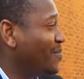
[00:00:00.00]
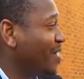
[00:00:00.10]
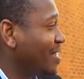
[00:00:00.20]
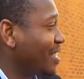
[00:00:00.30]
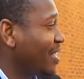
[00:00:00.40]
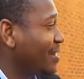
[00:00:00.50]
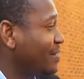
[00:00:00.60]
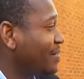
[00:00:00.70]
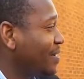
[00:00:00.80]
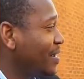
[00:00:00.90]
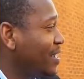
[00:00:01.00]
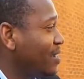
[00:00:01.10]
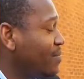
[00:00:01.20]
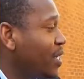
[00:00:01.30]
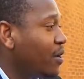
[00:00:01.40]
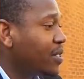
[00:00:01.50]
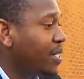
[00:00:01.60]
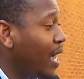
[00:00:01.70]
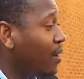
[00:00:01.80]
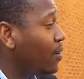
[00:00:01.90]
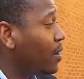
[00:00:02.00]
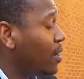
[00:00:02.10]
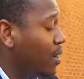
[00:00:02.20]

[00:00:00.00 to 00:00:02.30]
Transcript: once again. Okay. Because now,